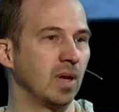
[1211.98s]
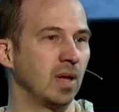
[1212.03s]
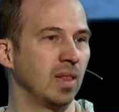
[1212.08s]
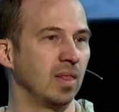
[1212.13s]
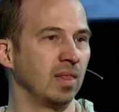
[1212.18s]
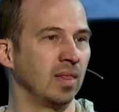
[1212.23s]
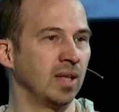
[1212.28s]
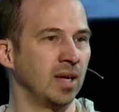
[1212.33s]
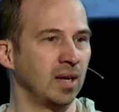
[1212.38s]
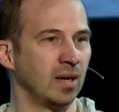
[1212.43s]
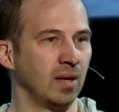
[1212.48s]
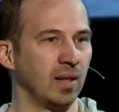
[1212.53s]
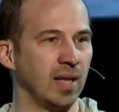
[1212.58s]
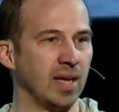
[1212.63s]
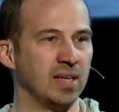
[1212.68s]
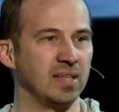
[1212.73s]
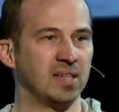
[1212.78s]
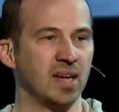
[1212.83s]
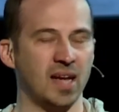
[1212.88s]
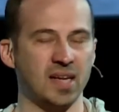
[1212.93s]

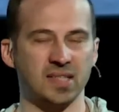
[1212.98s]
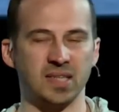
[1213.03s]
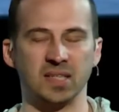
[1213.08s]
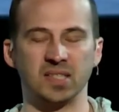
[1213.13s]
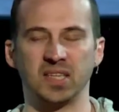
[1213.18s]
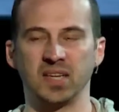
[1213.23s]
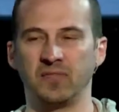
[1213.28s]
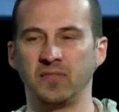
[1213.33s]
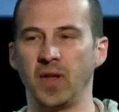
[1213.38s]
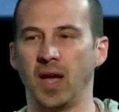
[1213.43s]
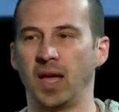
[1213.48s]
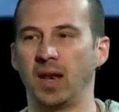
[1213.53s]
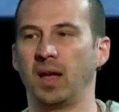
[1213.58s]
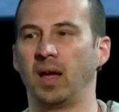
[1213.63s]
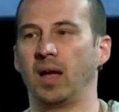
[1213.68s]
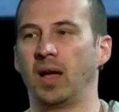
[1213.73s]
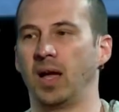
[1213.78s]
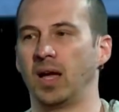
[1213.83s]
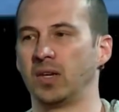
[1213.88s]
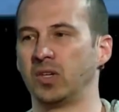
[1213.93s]
Literally dozens, if not
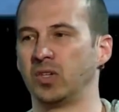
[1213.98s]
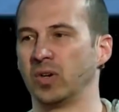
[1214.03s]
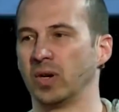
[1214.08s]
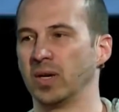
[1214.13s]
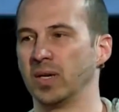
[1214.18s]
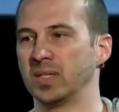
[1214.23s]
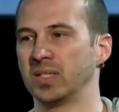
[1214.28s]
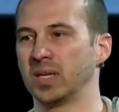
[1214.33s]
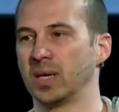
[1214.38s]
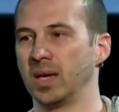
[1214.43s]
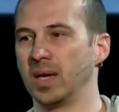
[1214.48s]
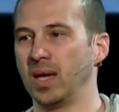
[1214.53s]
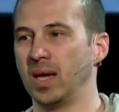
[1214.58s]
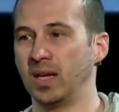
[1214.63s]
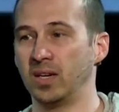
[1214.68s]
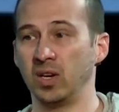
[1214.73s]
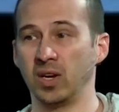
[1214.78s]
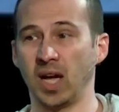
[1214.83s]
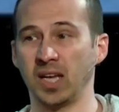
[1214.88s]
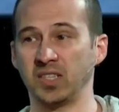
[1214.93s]
hundreds.
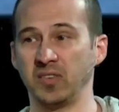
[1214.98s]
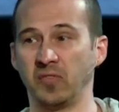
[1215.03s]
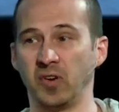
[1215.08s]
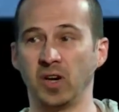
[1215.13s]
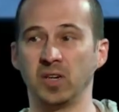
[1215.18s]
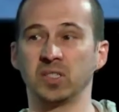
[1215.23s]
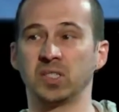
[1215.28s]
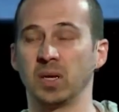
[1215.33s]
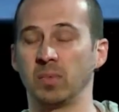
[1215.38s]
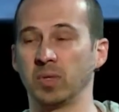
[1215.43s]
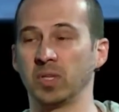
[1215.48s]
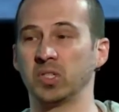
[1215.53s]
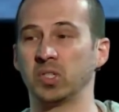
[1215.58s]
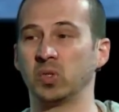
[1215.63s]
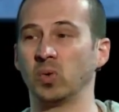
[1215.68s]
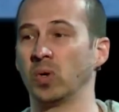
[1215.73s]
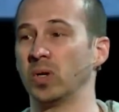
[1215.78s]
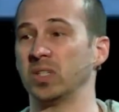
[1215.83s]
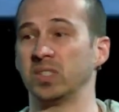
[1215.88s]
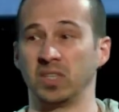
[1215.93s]
And you guys have heard some of the
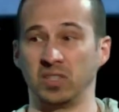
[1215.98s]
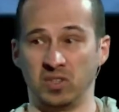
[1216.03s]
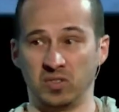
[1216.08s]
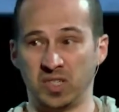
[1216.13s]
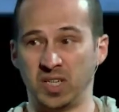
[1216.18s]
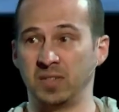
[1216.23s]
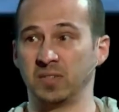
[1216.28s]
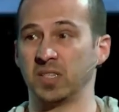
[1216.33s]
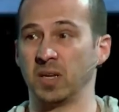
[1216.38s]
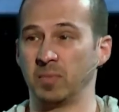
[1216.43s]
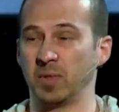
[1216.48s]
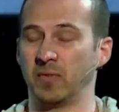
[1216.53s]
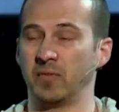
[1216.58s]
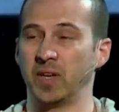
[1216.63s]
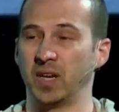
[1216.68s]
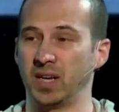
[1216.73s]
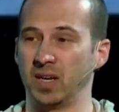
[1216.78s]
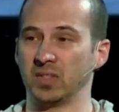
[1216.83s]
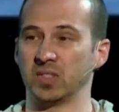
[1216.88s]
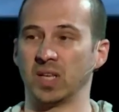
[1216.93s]
stories and you've seen some of the
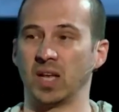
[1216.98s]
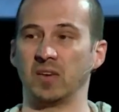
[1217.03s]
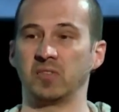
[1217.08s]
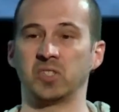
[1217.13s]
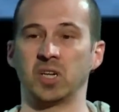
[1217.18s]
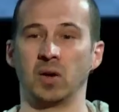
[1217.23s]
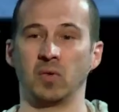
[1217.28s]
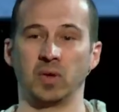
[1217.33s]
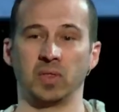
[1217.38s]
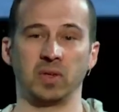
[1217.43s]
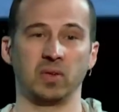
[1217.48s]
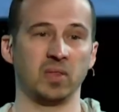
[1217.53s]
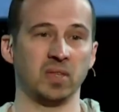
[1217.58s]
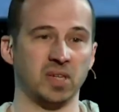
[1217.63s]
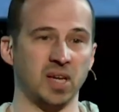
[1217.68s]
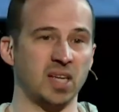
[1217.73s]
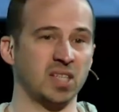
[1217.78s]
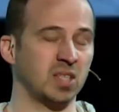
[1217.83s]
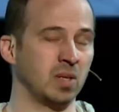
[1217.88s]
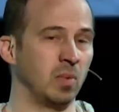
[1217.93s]
videos that I've shared with you, the
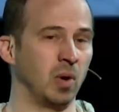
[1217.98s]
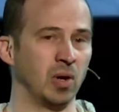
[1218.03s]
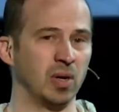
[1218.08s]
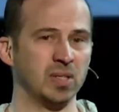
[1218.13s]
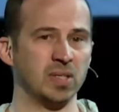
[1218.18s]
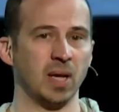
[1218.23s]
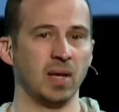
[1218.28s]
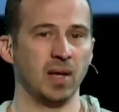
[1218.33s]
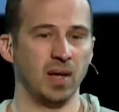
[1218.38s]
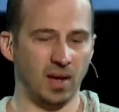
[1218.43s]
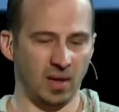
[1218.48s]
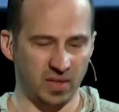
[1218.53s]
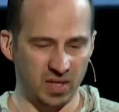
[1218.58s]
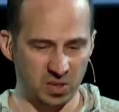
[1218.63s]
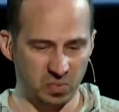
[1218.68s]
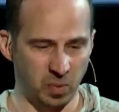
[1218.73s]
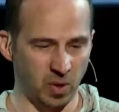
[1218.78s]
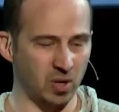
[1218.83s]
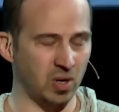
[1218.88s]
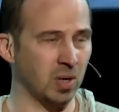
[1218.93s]
testimonies of these
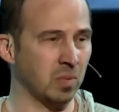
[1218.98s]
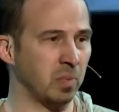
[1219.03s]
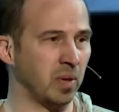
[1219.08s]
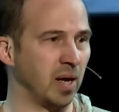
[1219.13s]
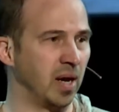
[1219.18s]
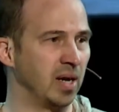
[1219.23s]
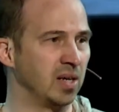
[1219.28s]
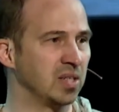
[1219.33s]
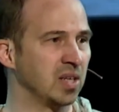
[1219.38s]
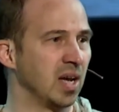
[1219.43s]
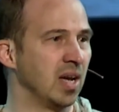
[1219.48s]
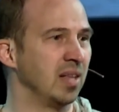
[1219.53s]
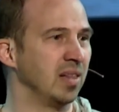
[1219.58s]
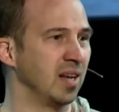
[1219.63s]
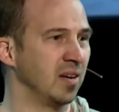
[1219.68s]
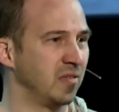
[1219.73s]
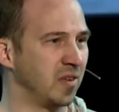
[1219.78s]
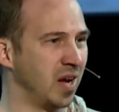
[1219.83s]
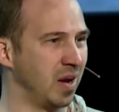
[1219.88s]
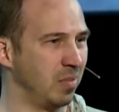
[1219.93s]
poker players that
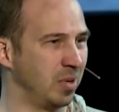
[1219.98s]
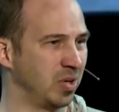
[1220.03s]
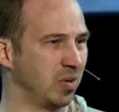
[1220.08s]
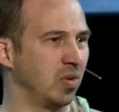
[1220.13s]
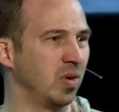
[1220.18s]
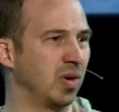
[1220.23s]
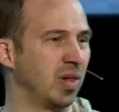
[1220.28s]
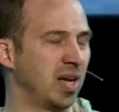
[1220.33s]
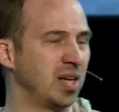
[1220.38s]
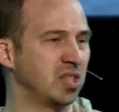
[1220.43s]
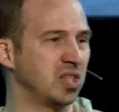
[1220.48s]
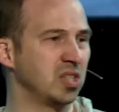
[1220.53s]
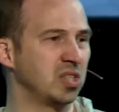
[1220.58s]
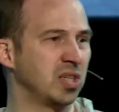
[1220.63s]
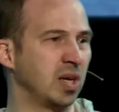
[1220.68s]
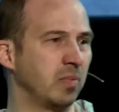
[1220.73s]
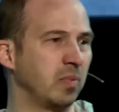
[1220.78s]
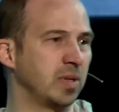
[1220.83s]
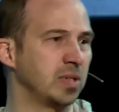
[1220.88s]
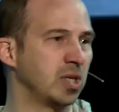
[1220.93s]
have come into a
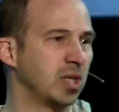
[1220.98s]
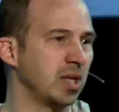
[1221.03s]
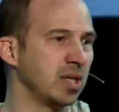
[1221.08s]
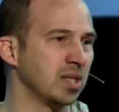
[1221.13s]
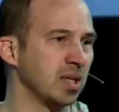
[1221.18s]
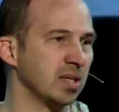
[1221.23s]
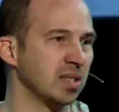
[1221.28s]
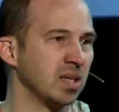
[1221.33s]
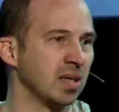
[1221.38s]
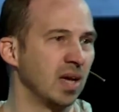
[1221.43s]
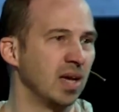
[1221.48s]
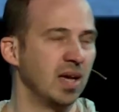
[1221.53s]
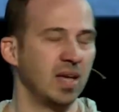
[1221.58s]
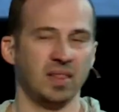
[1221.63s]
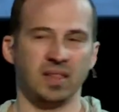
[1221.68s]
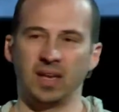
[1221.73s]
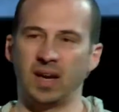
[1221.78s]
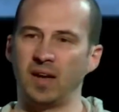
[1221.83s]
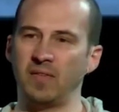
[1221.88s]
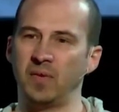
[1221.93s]
relationship with Jesus,
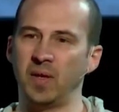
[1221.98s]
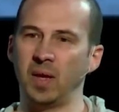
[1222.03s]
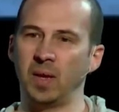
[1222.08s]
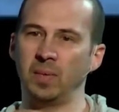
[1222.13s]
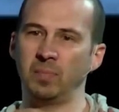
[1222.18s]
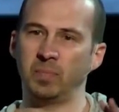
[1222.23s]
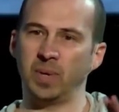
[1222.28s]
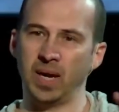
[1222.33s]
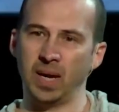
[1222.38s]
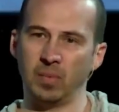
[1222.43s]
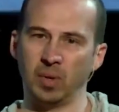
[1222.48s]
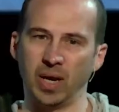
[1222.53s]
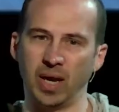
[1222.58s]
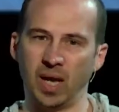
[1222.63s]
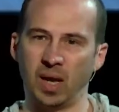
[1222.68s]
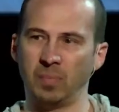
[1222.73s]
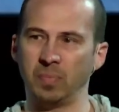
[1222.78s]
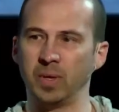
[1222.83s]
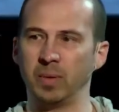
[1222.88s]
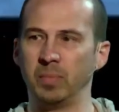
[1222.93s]
that I've been able to
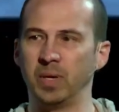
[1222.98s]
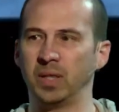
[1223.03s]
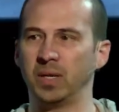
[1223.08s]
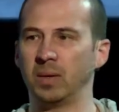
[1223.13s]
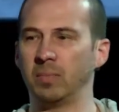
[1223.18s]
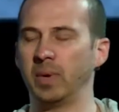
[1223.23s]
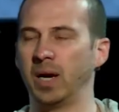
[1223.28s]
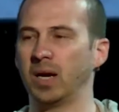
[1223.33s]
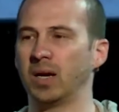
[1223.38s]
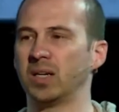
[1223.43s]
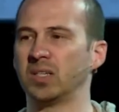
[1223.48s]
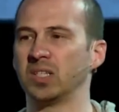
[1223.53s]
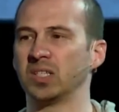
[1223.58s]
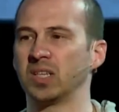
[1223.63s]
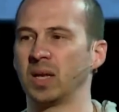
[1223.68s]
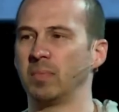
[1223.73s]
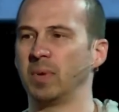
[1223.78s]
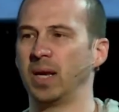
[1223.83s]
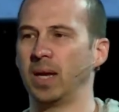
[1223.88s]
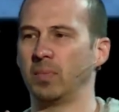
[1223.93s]
help them in their marriages.
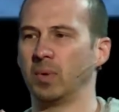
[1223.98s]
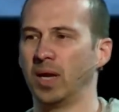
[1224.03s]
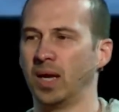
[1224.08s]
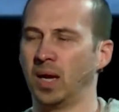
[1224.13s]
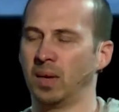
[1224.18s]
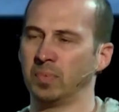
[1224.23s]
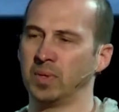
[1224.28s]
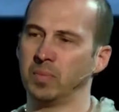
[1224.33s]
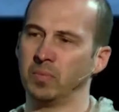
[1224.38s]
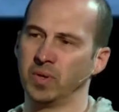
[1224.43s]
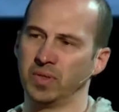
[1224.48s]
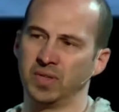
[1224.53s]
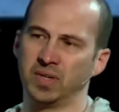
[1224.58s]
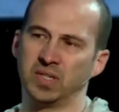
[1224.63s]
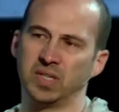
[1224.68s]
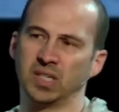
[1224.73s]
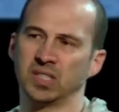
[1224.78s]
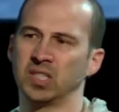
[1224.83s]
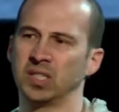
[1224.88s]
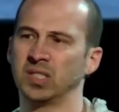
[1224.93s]
I've been able to help them with
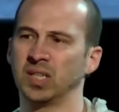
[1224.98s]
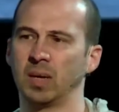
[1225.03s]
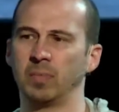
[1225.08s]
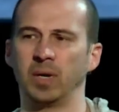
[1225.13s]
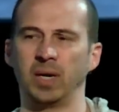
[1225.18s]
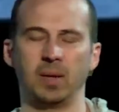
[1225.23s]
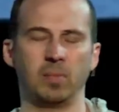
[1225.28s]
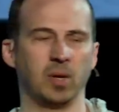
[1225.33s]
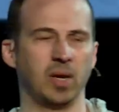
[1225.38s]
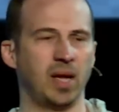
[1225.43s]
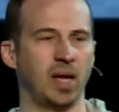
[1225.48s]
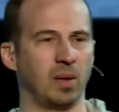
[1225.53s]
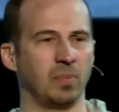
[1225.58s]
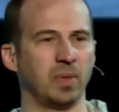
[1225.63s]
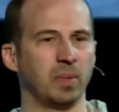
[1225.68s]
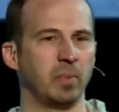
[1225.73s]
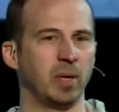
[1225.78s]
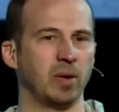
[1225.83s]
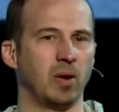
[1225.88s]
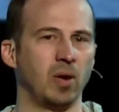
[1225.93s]
addictions. I've been able to help
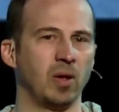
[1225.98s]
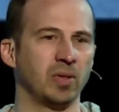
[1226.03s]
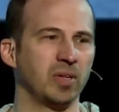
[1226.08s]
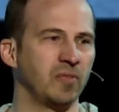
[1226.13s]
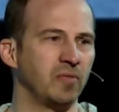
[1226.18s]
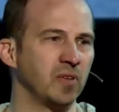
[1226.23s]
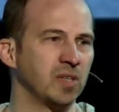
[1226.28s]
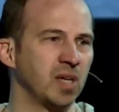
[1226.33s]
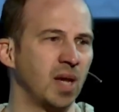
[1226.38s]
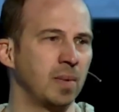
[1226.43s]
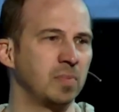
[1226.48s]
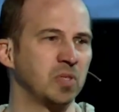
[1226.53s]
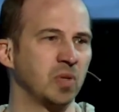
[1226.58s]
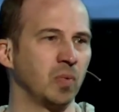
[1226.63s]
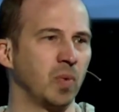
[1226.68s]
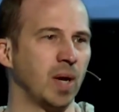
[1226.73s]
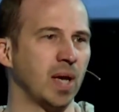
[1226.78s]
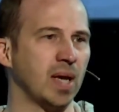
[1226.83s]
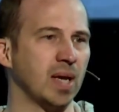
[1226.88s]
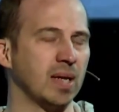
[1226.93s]
them in all different types of
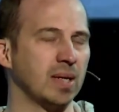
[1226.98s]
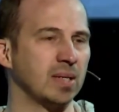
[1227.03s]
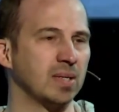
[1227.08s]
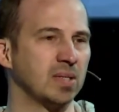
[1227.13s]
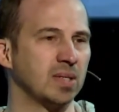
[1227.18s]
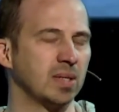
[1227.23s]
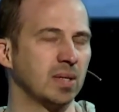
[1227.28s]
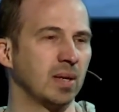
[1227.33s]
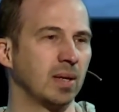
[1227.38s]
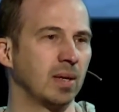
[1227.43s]
ways.